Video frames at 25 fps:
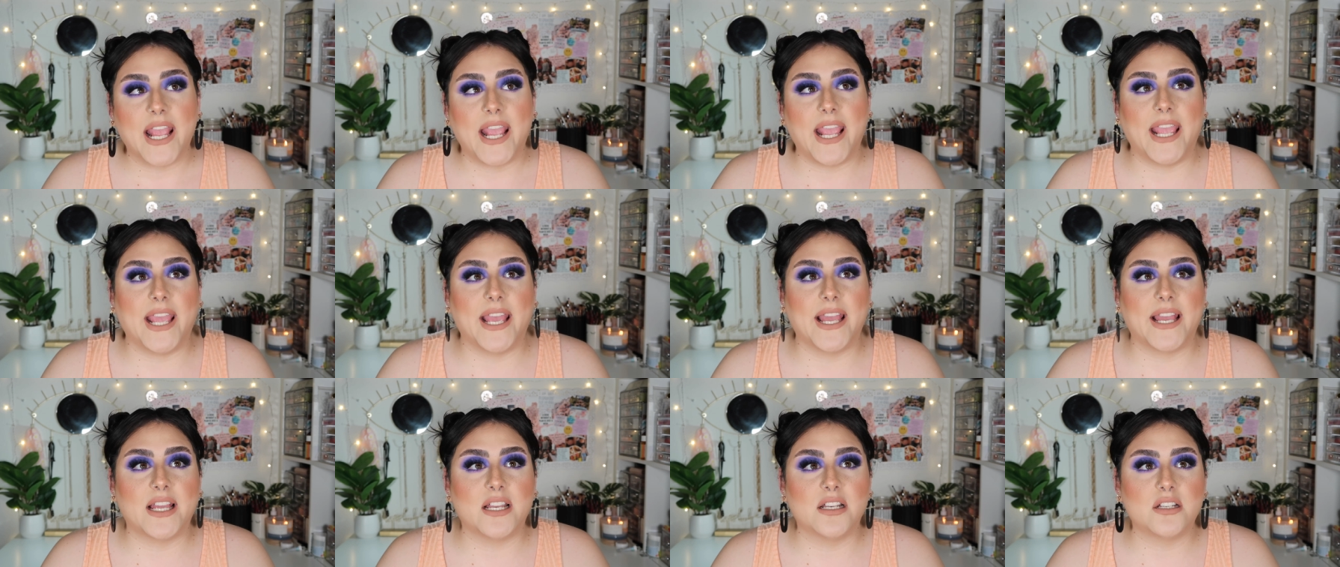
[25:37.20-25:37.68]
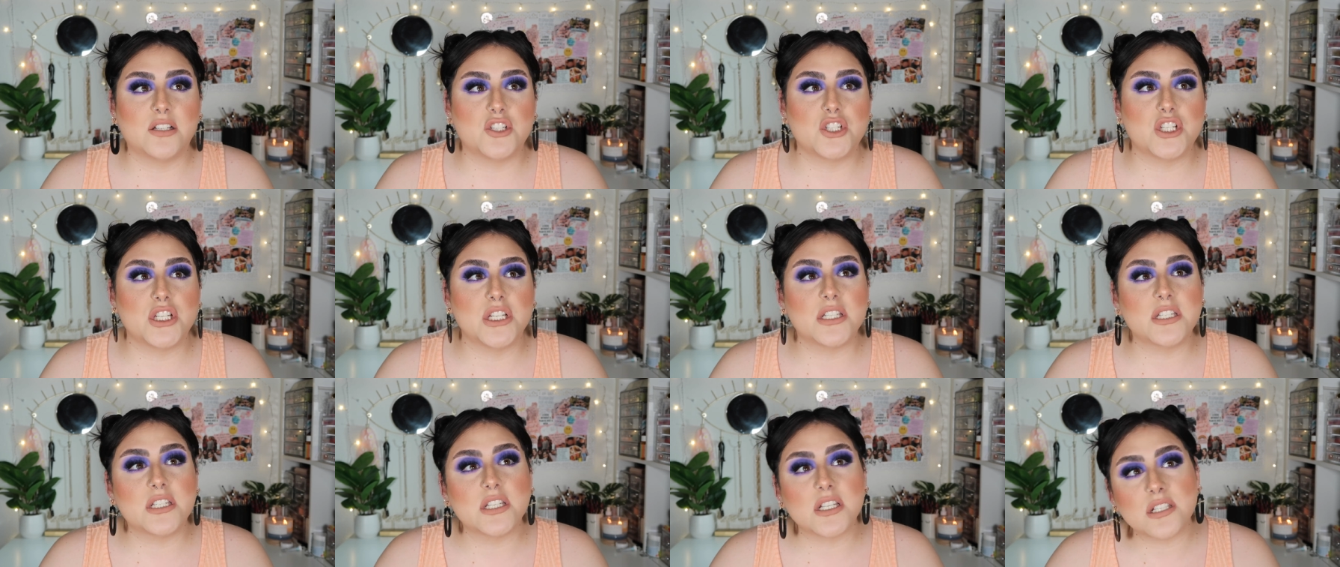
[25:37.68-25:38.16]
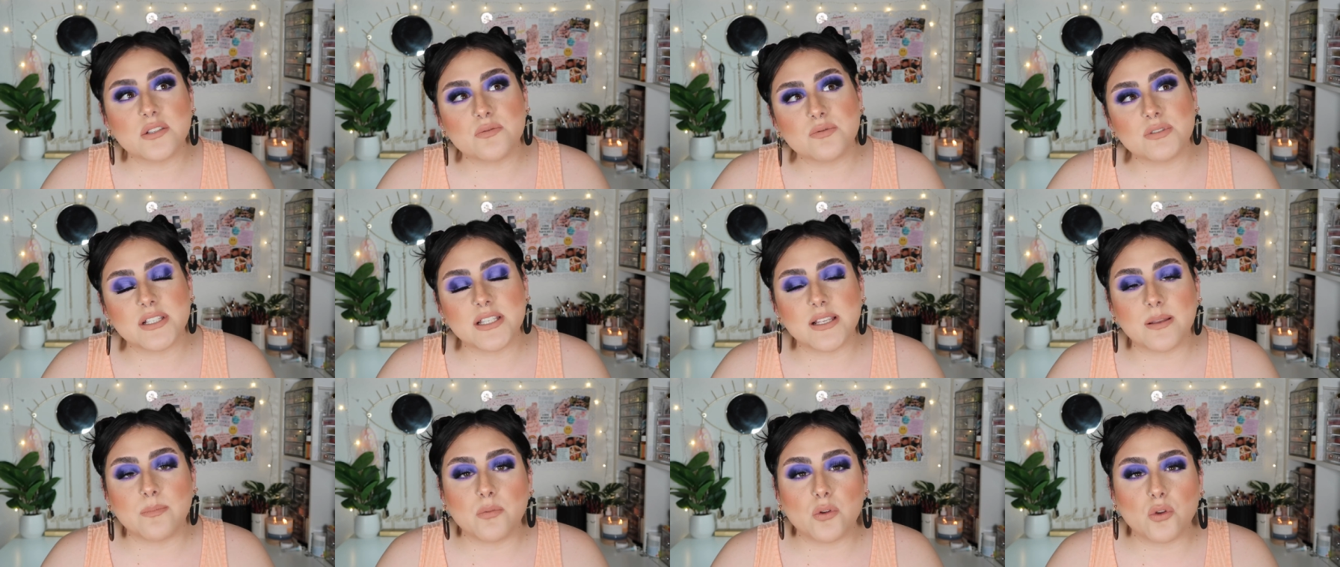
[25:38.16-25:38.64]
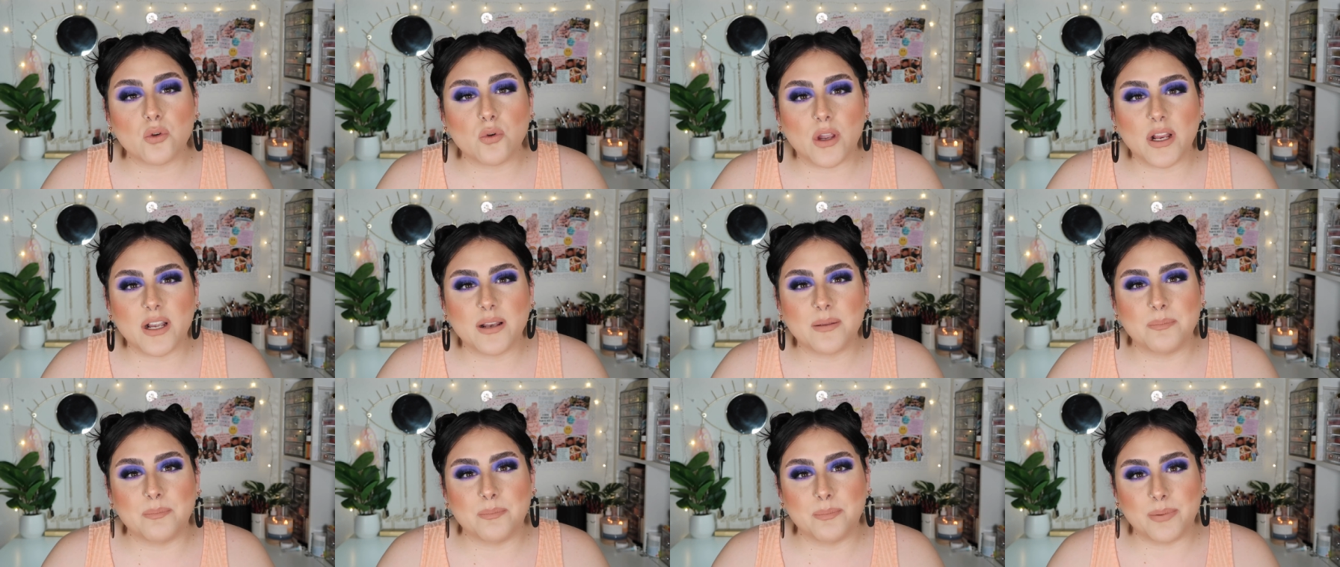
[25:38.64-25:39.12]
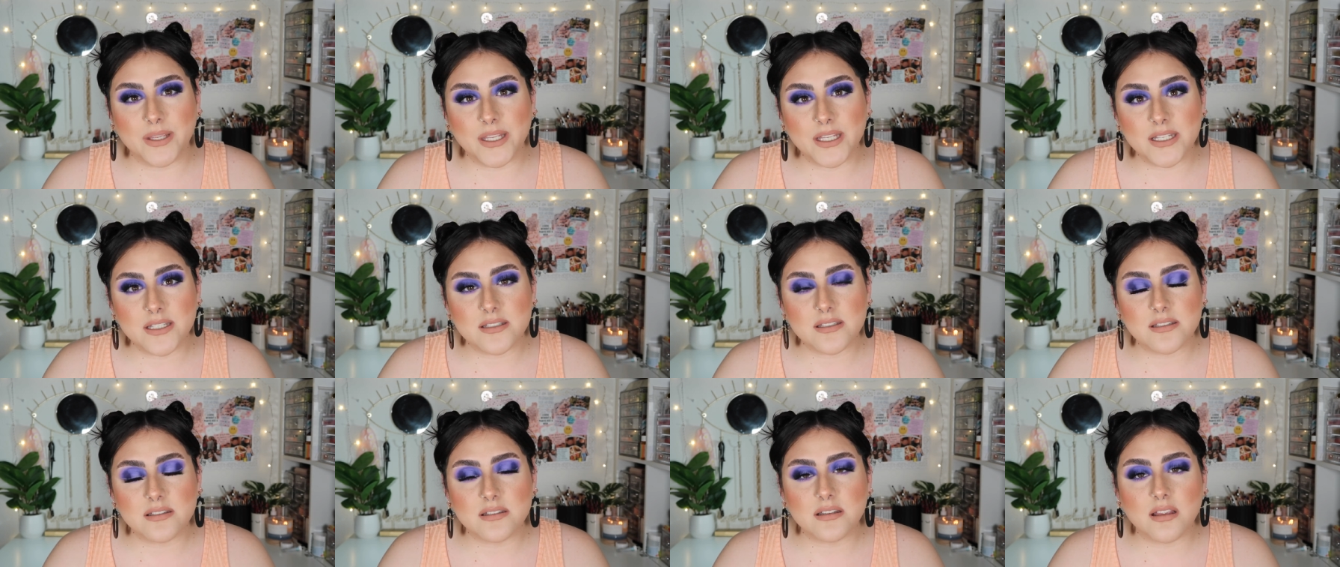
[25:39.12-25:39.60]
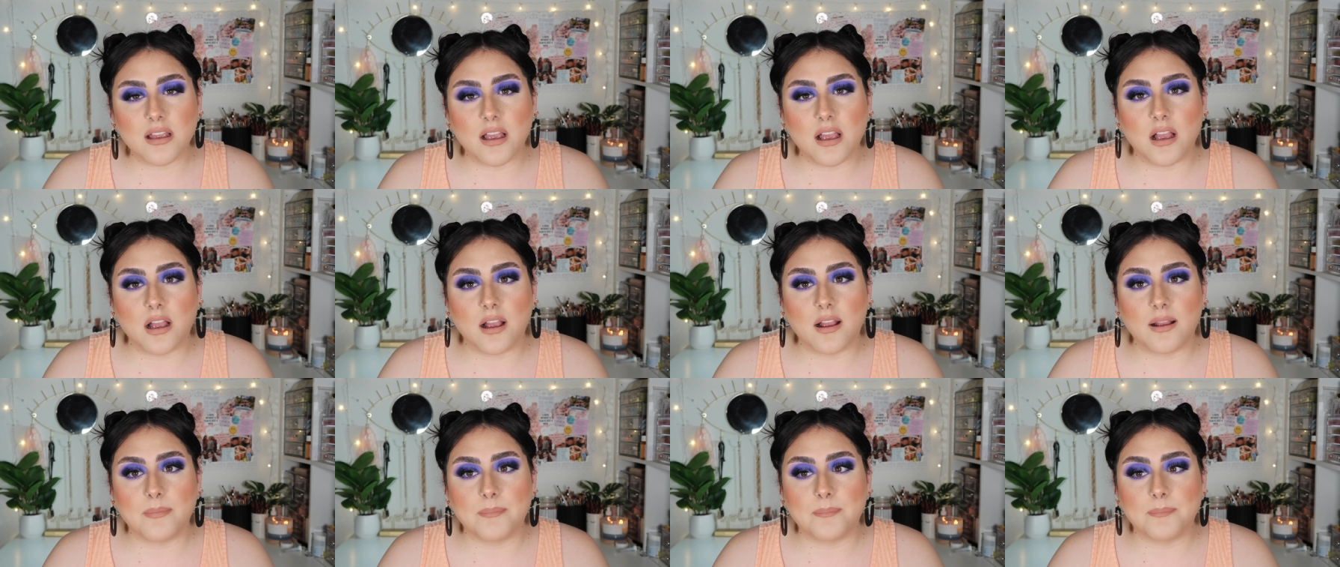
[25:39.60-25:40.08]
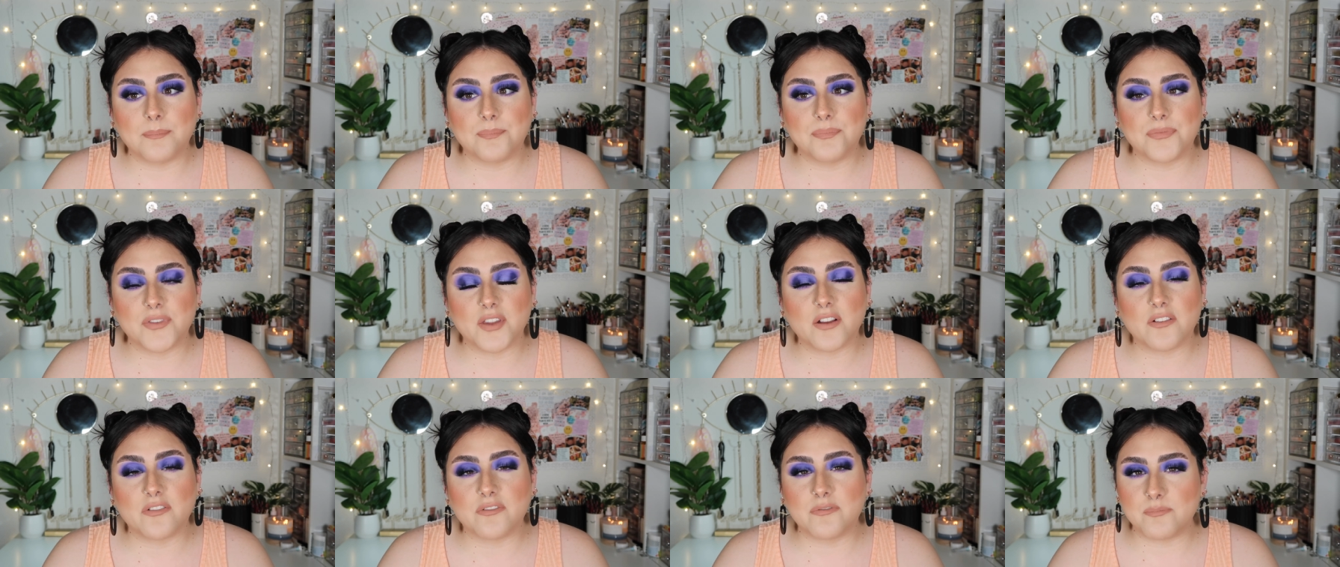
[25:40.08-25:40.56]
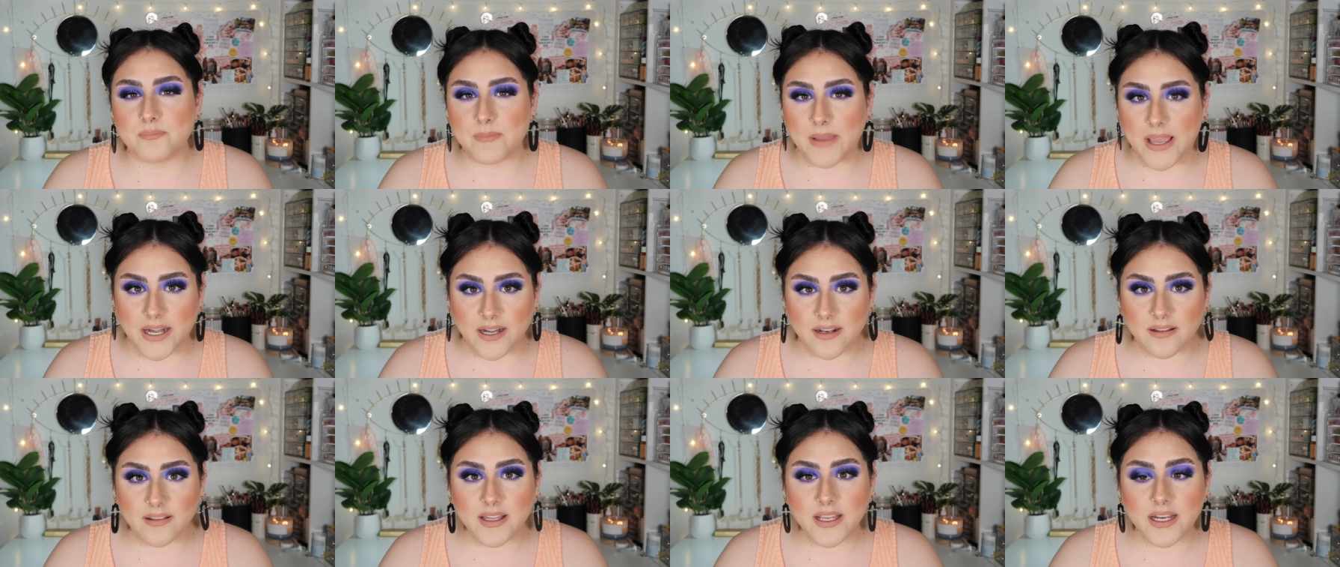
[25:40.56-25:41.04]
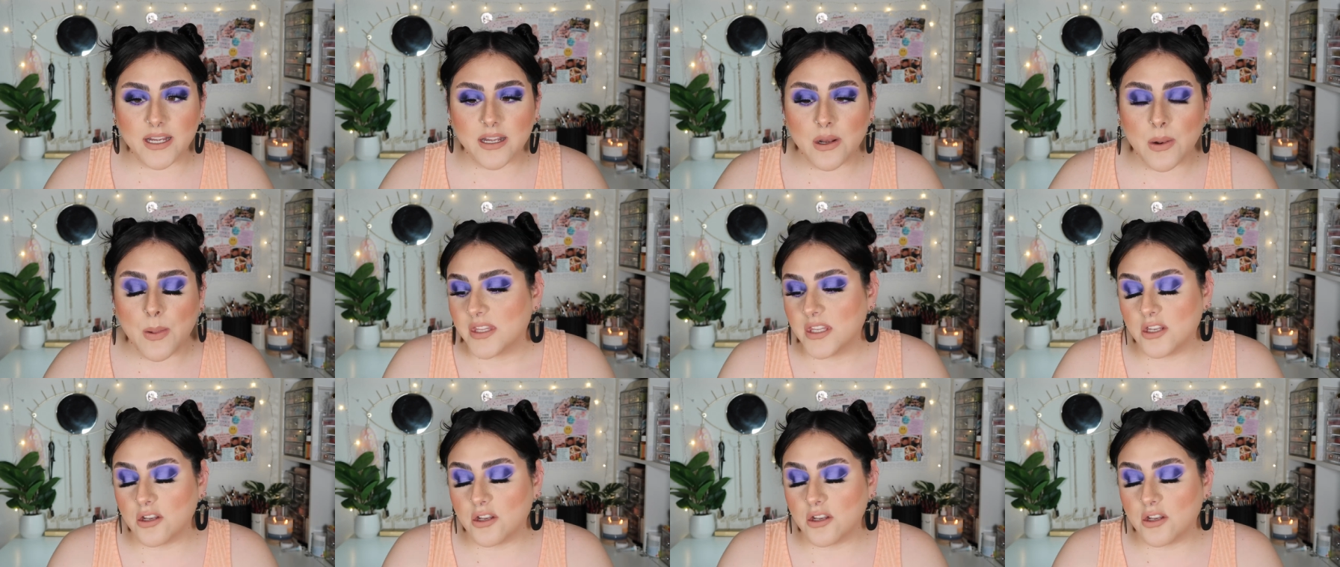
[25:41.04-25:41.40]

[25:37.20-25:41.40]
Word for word: And she does resemble quite a bit of Madeleine.